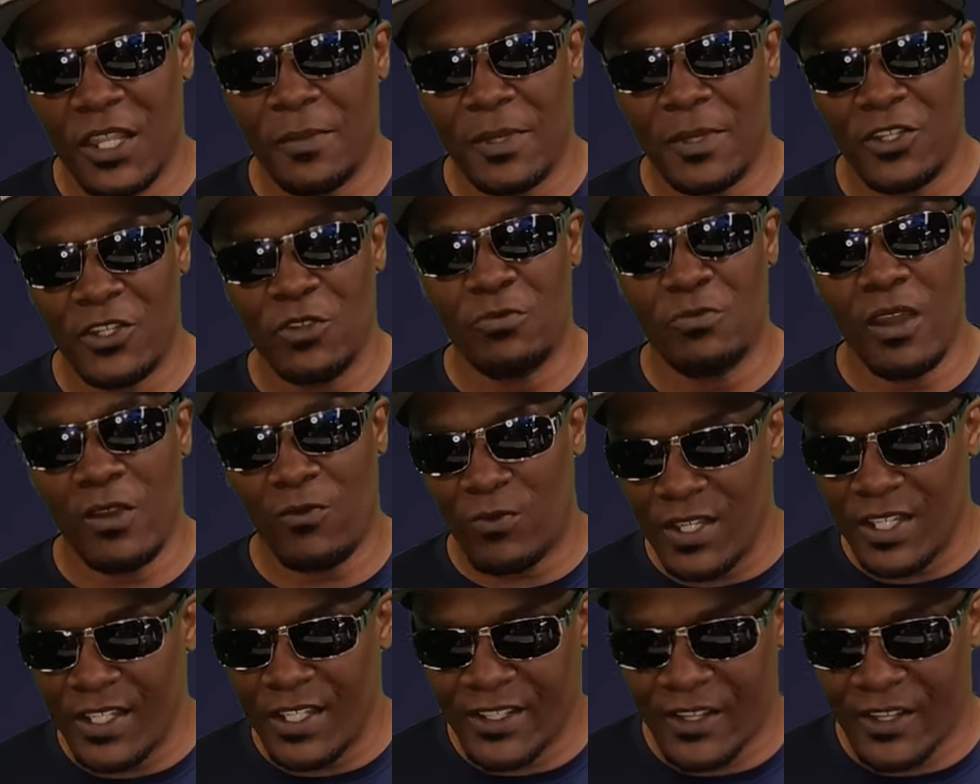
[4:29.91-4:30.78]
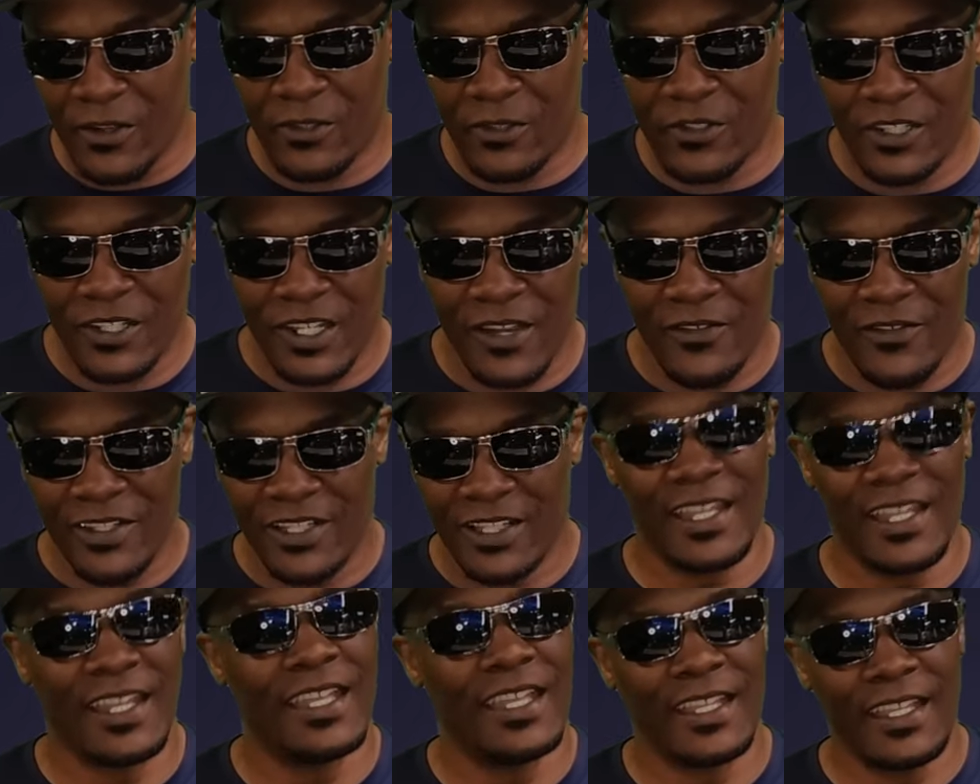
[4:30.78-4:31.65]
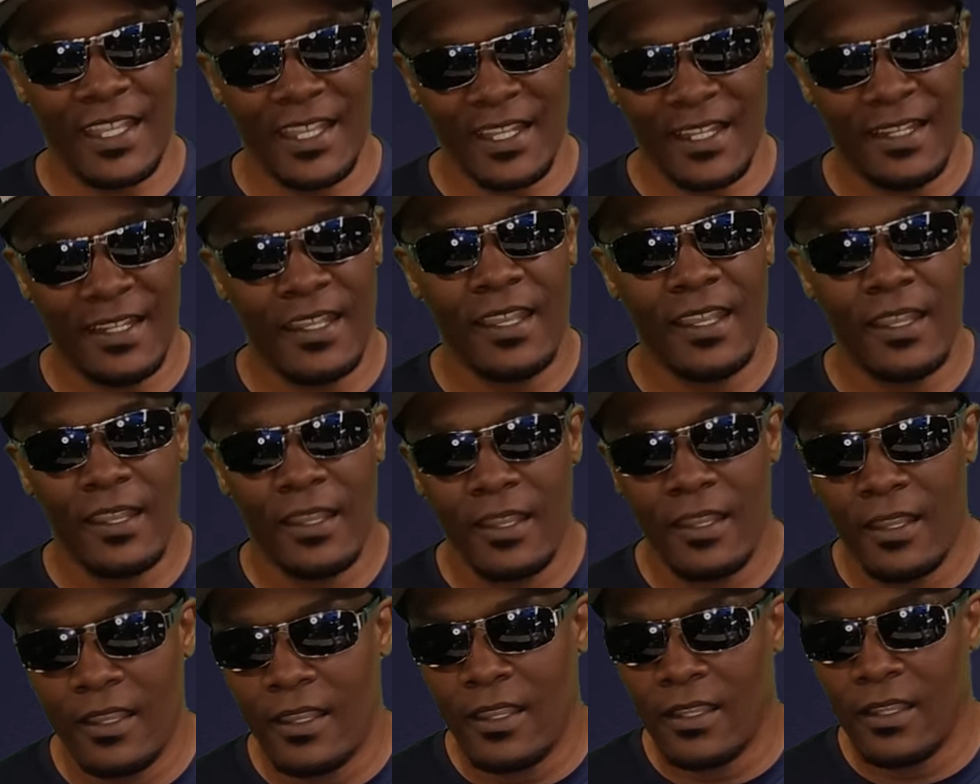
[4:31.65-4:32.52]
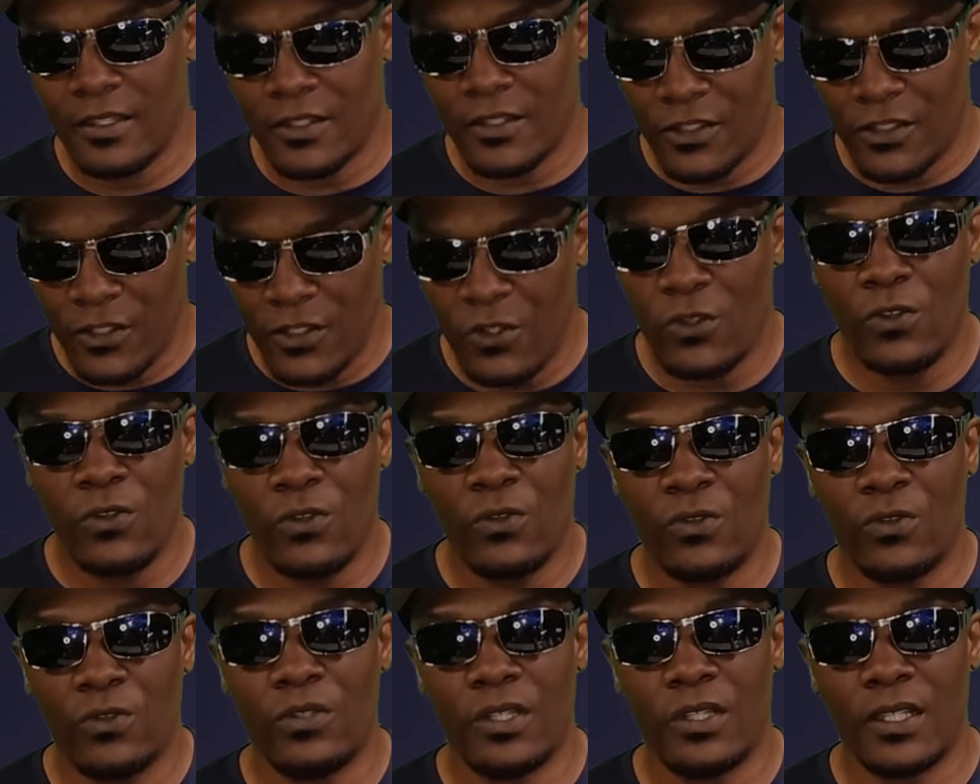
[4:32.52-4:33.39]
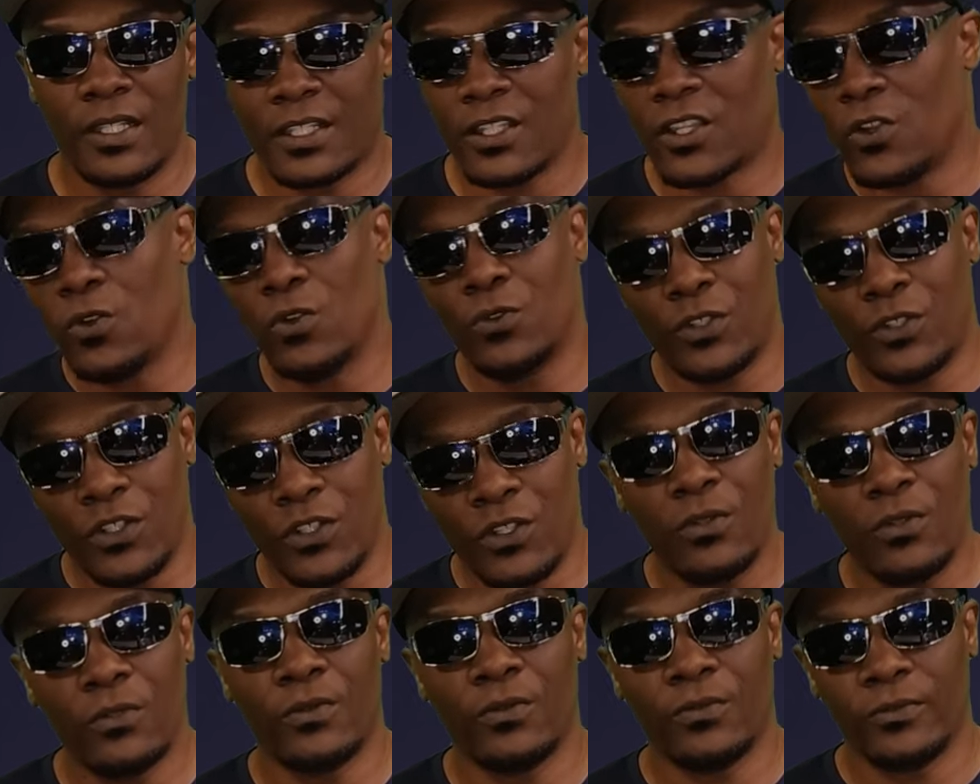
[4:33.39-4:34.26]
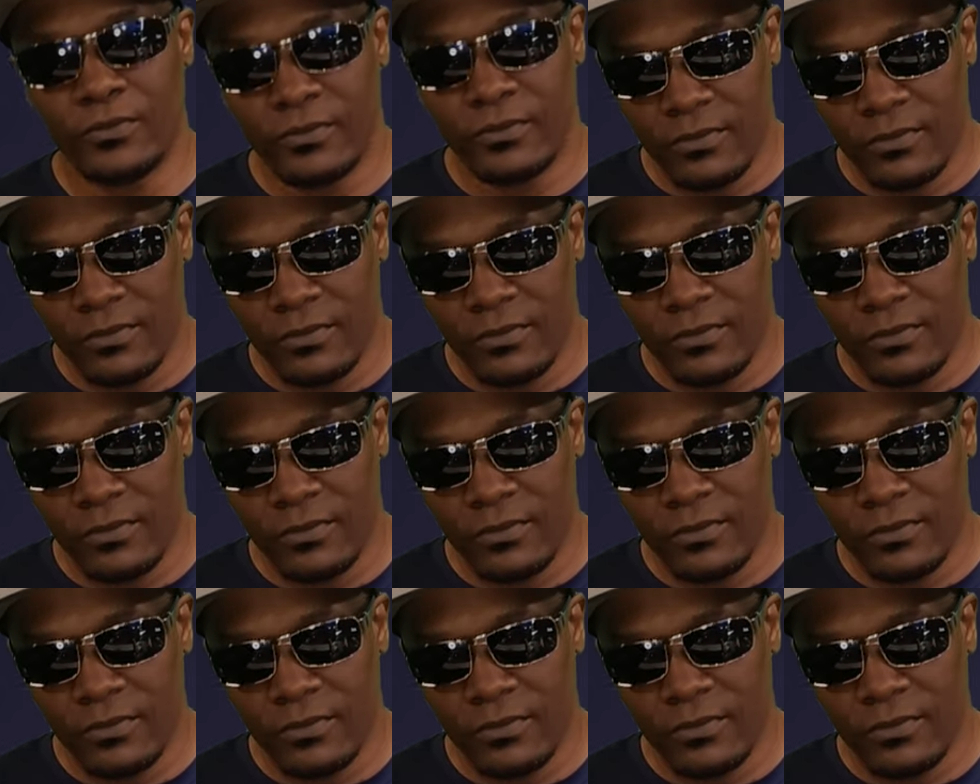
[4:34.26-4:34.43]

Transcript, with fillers: Let me do my research and everything and dude is a cool dude.